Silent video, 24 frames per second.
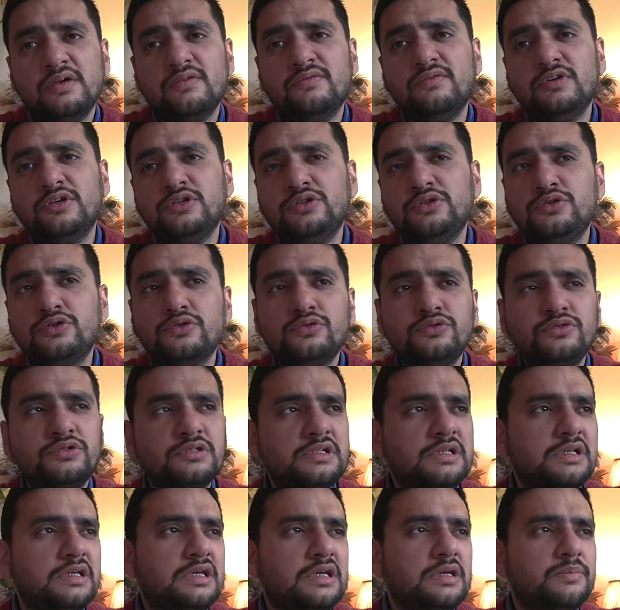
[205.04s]
We
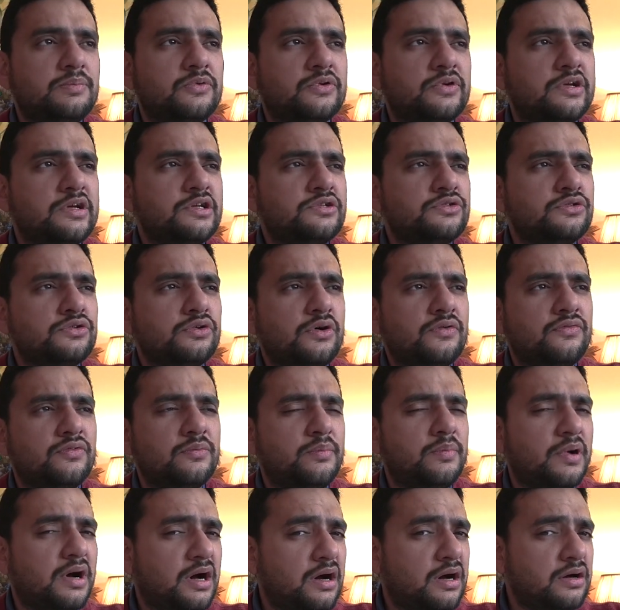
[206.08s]
usually keep a ratio of
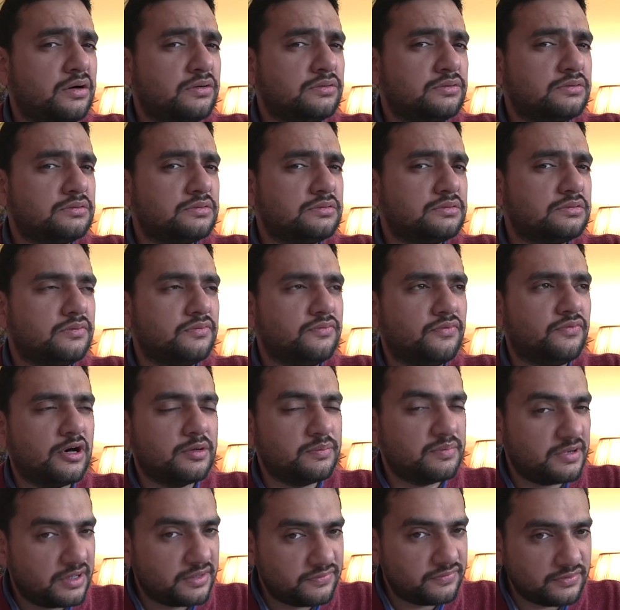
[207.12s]
about
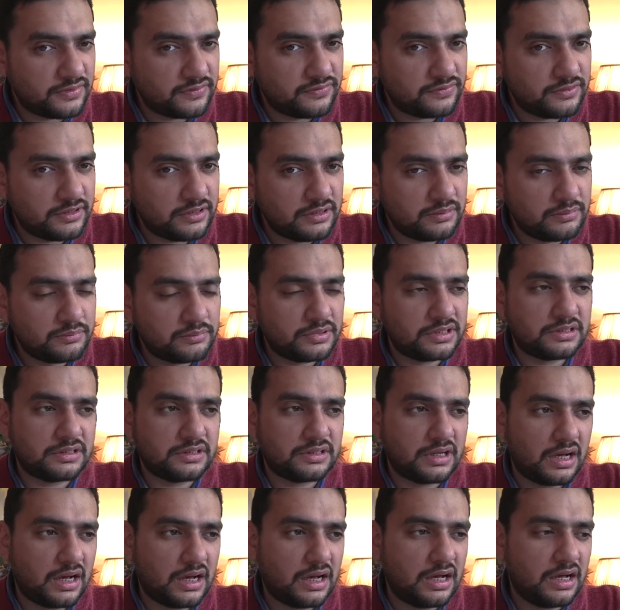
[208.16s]
1/15, but
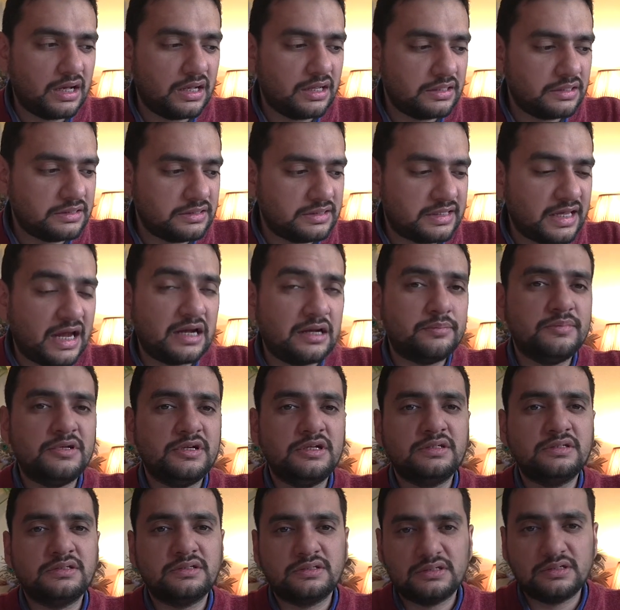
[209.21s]
that
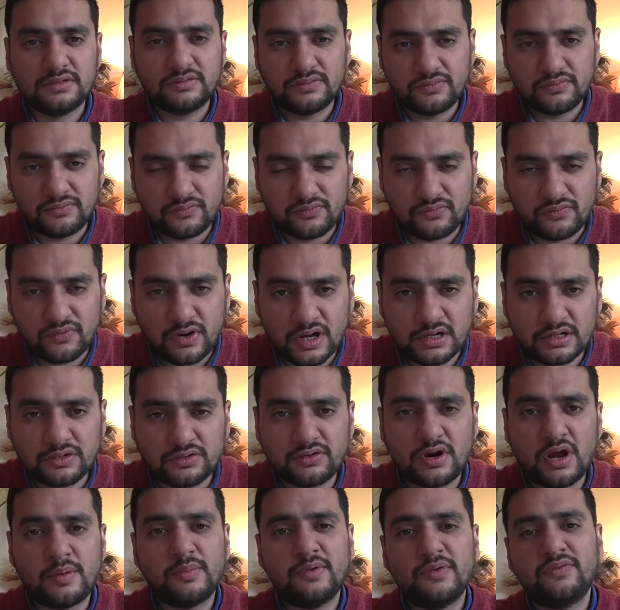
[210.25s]
means 1
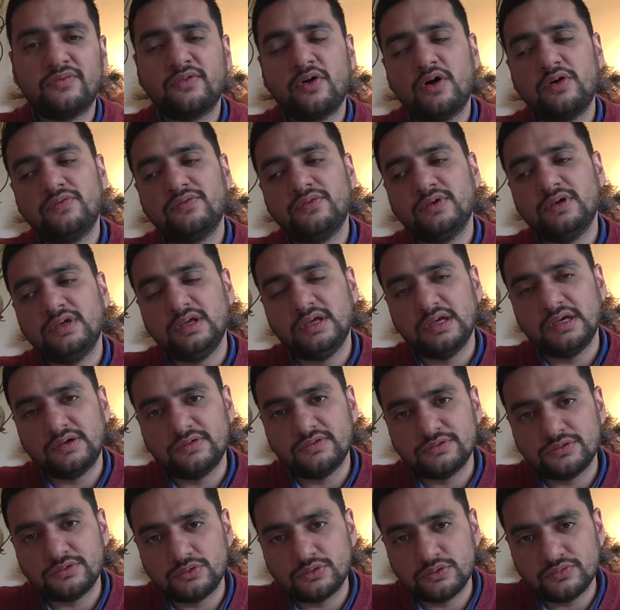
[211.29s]
gram of coffee
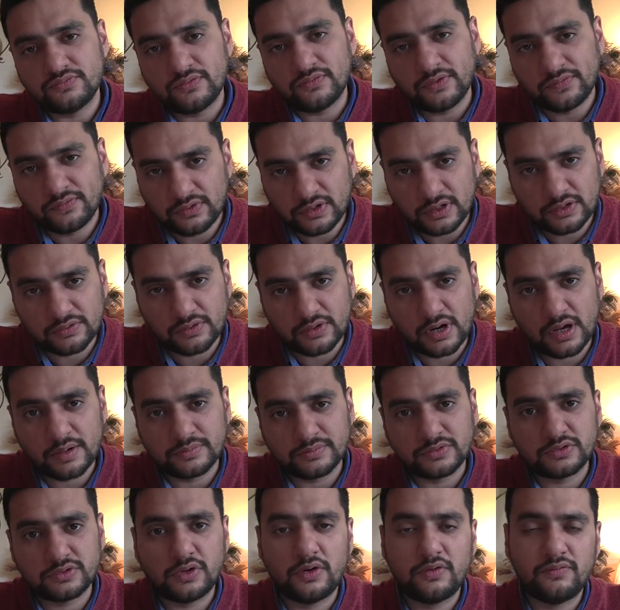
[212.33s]
equals to 15
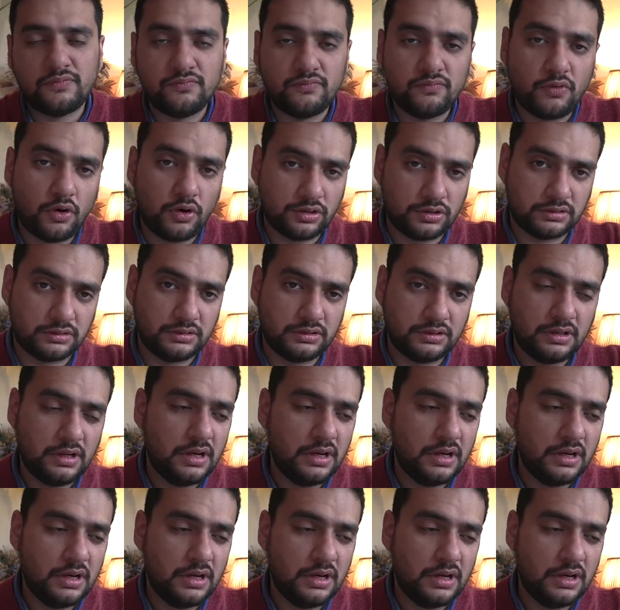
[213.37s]
grams of water.